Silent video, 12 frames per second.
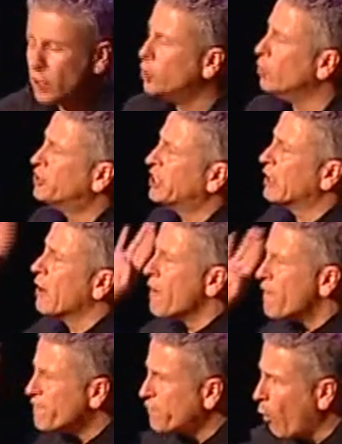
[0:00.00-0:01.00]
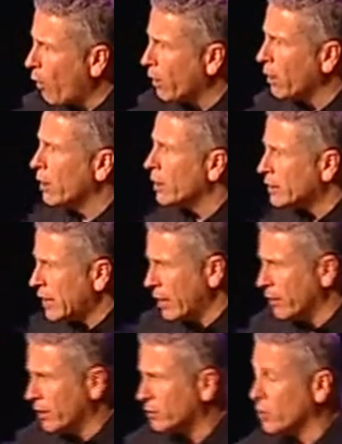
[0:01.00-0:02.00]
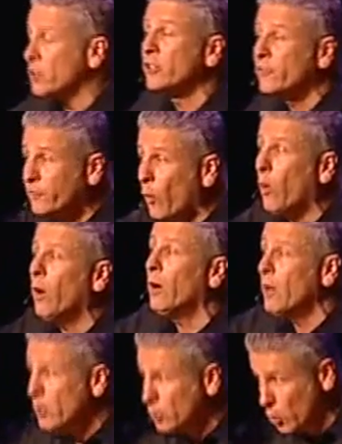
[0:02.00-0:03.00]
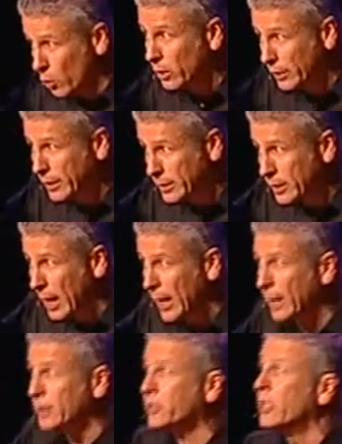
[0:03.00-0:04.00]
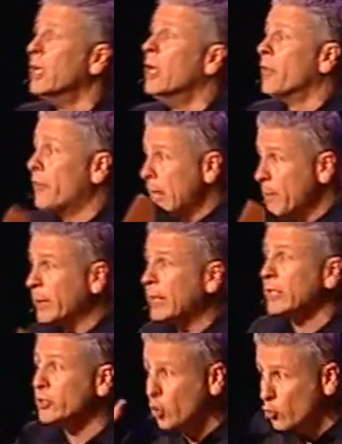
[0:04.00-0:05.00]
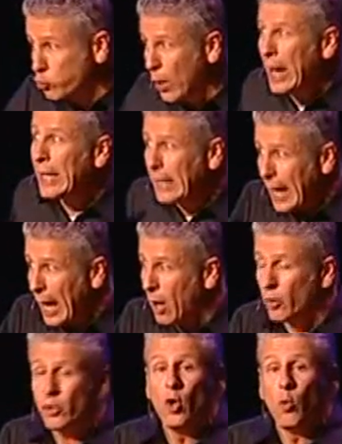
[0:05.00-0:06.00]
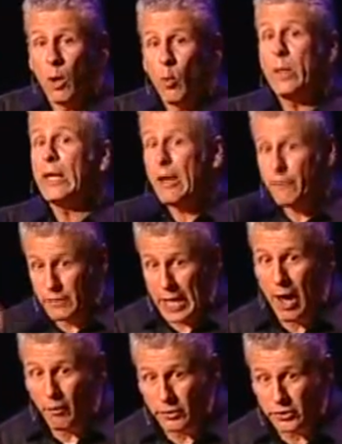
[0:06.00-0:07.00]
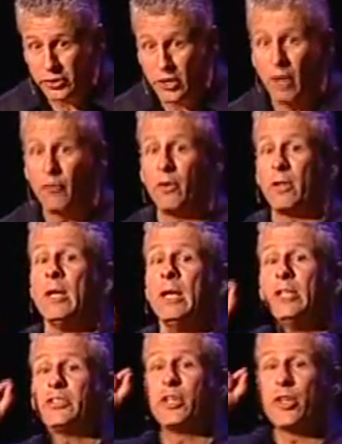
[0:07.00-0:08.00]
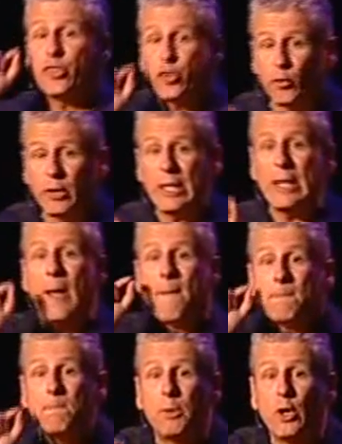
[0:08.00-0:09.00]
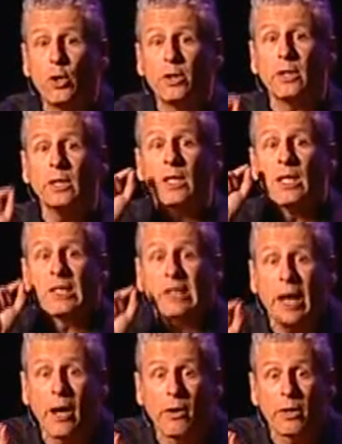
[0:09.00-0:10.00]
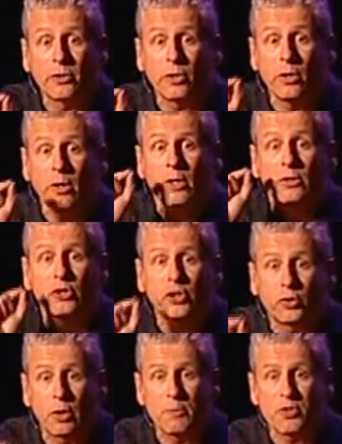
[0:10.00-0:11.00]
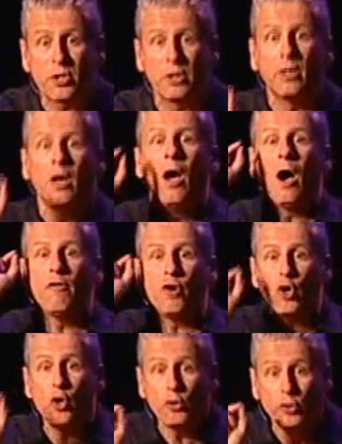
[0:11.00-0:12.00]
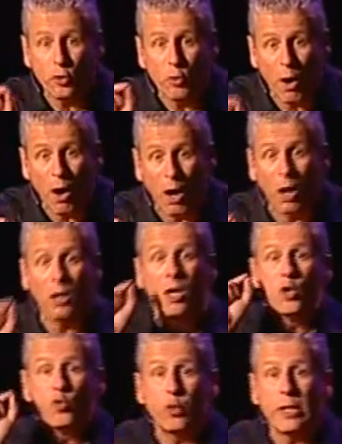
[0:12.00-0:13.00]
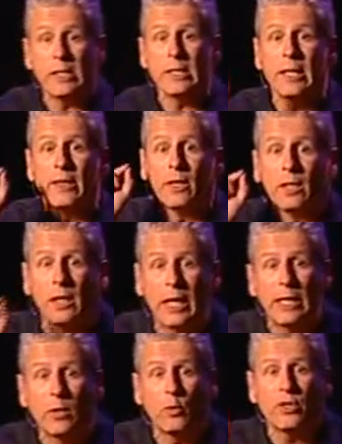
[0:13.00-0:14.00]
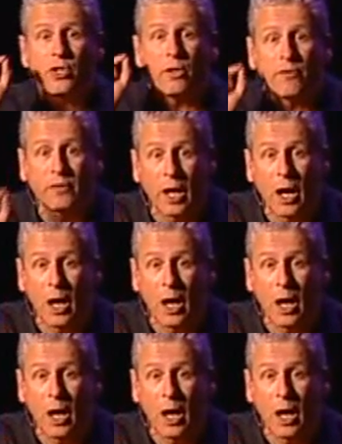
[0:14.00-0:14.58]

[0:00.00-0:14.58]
Using 4 characters, 4 nucleotides, they begin to write out what we have now discovered is the 3 billion character description of who you are, written in the language of